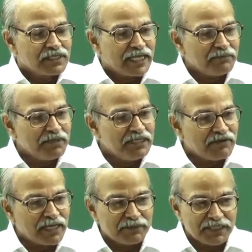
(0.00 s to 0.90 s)
can be
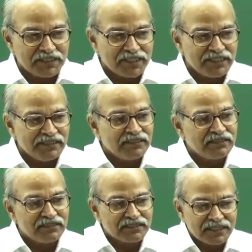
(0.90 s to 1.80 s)
vibrated
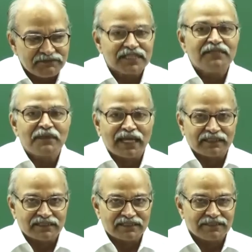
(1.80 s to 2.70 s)
in several
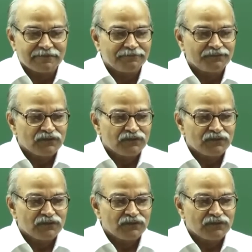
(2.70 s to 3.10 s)
manners.